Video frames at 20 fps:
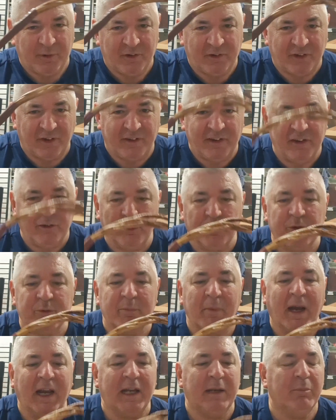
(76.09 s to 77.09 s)
So this was
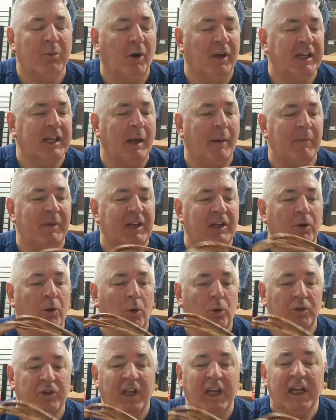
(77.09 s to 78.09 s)
made by a company
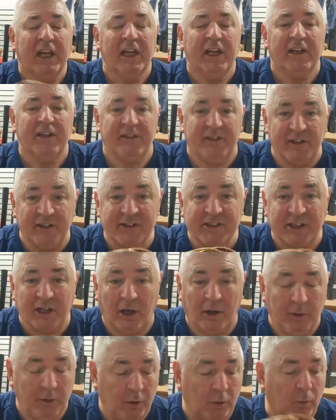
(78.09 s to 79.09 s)
called
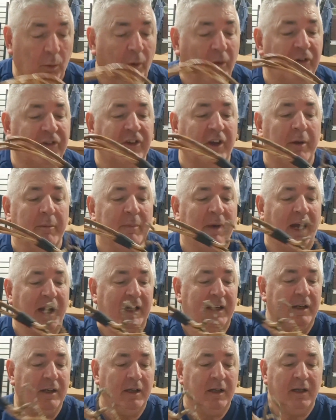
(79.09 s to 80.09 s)
Disco, who also
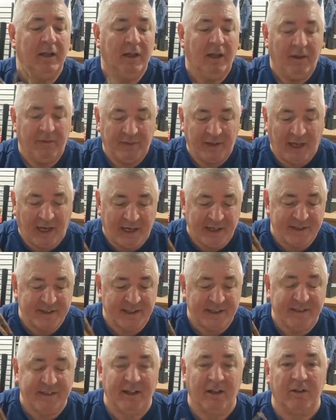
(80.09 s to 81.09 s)
made the
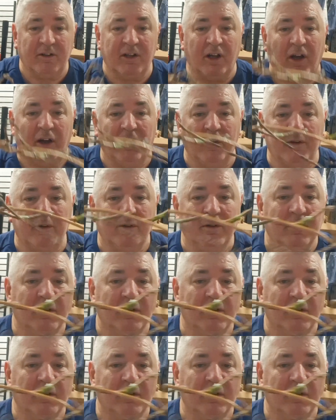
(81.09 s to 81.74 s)
AC Delco